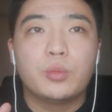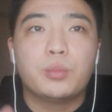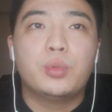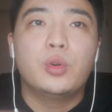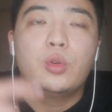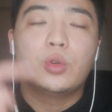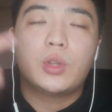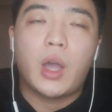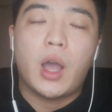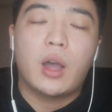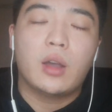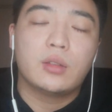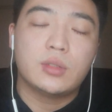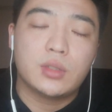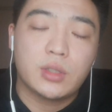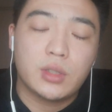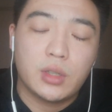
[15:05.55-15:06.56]
put
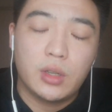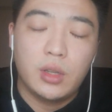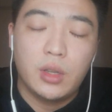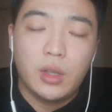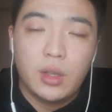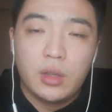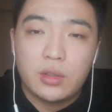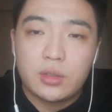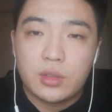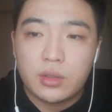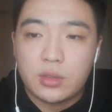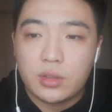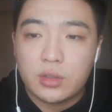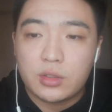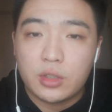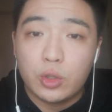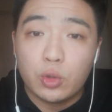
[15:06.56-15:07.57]
on the
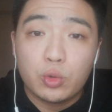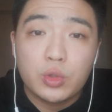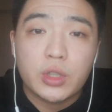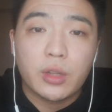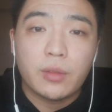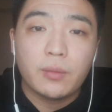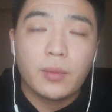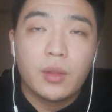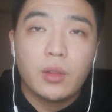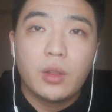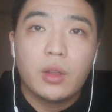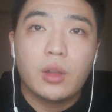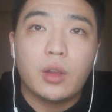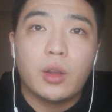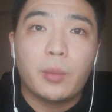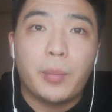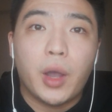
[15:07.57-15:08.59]
solution
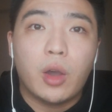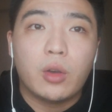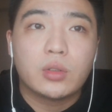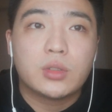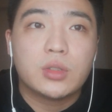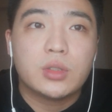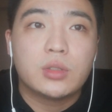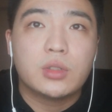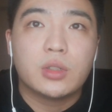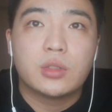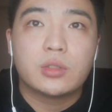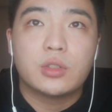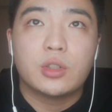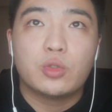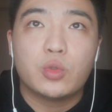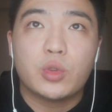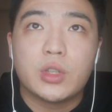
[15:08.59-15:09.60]
about
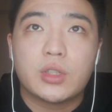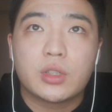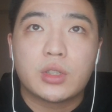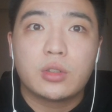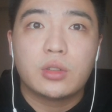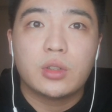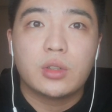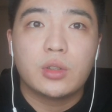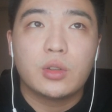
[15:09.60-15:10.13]
the risk.